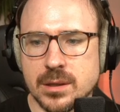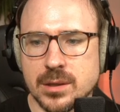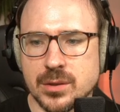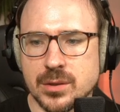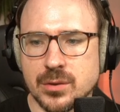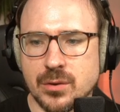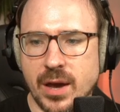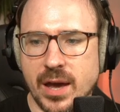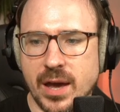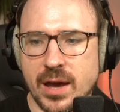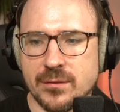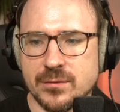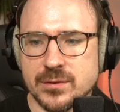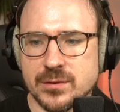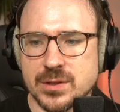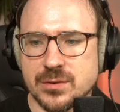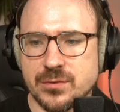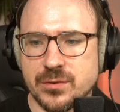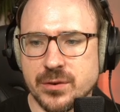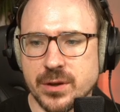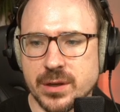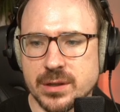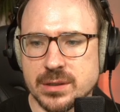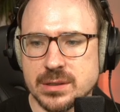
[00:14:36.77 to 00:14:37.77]
have
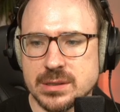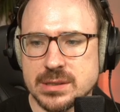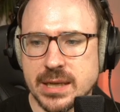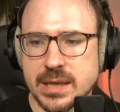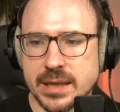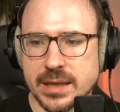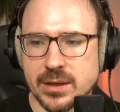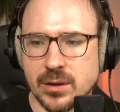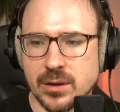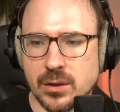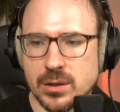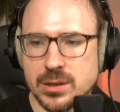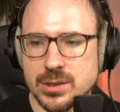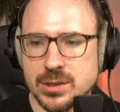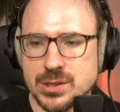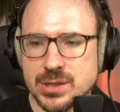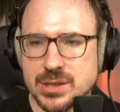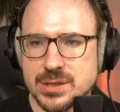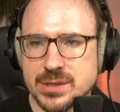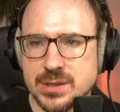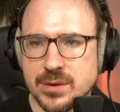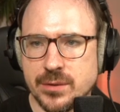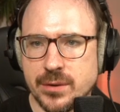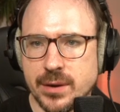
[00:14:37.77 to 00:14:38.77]
different
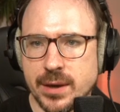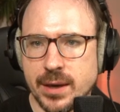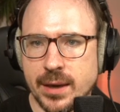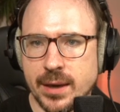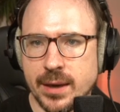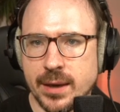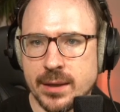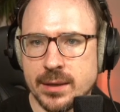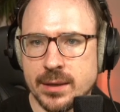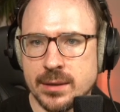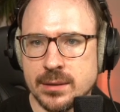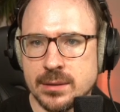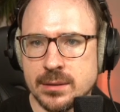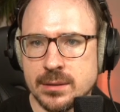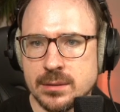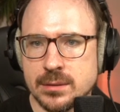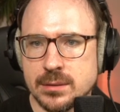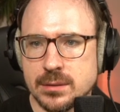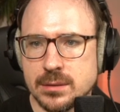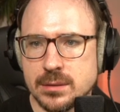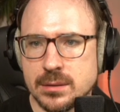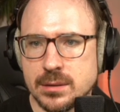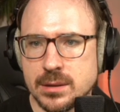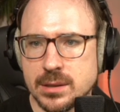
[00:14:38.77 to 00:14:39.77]
technologies you can
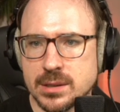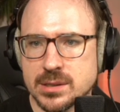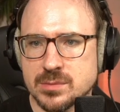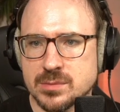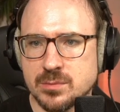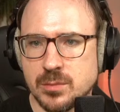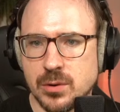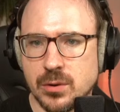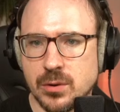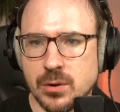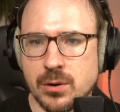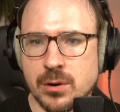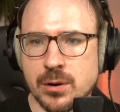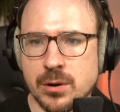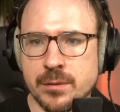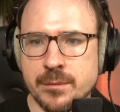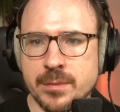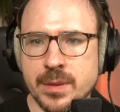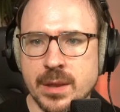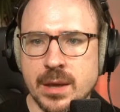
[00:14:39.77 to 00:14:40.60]
explore,